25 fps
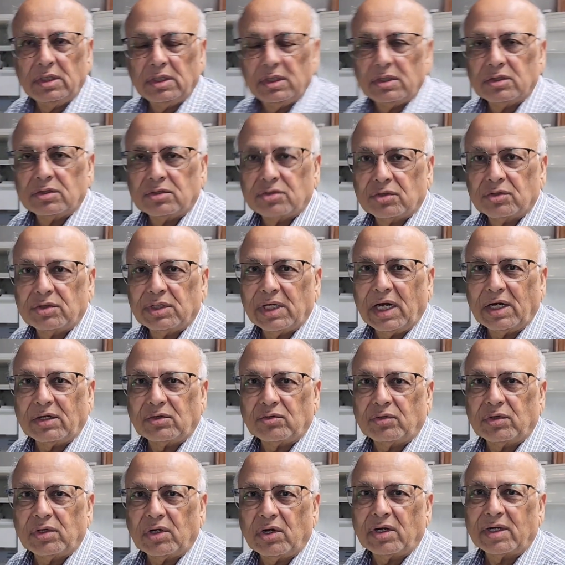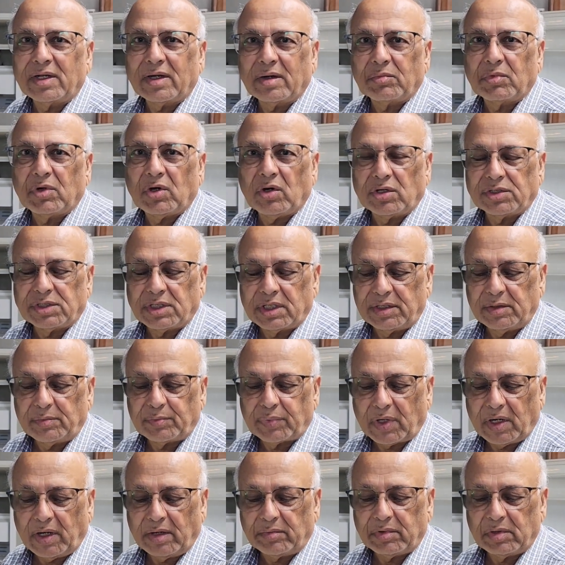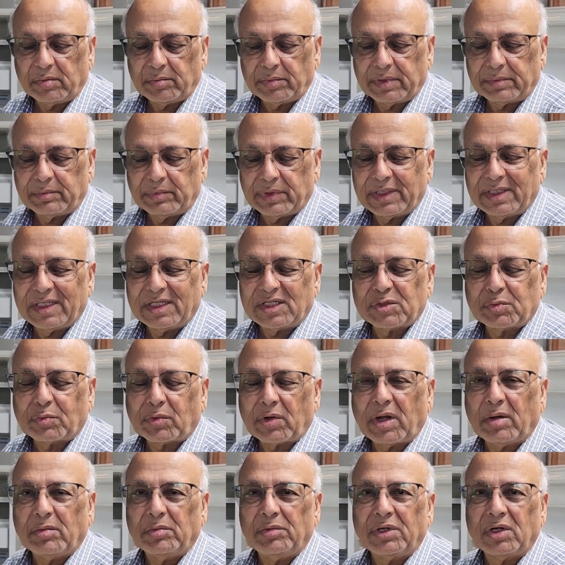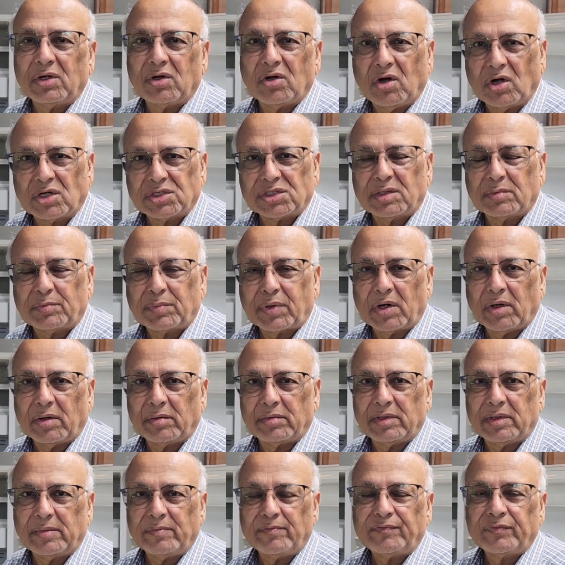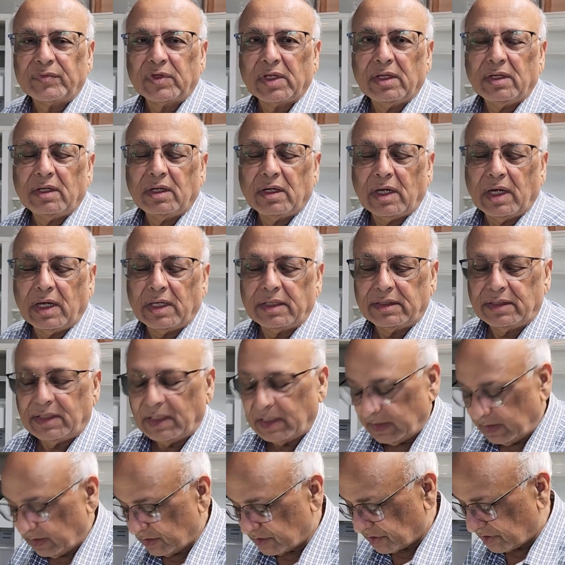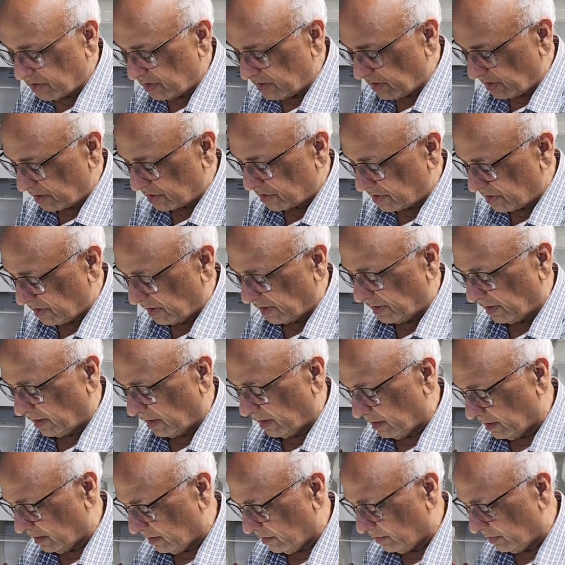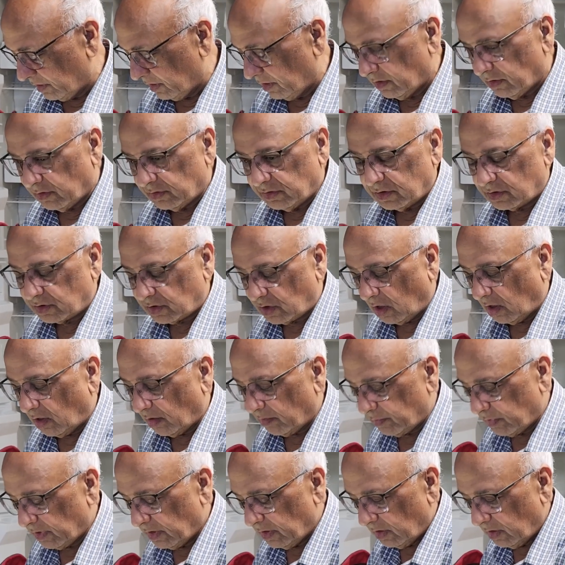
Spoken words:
so that would not have caused any problem, but this probably caused the problem, and then it's just sitting on the top.